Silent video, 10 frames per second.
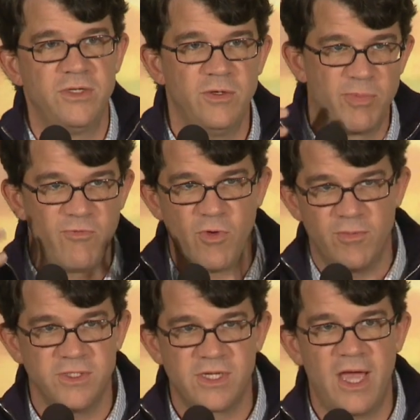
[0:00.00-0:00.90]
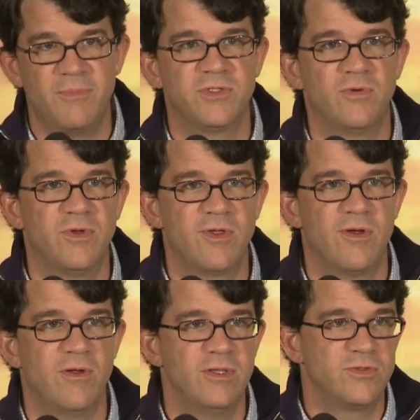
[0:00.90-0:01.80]
we could do performance capture with
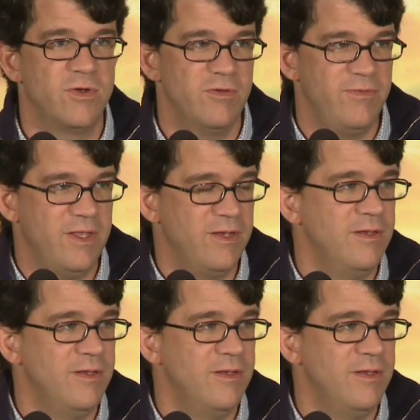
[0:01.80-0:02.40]
her and sort of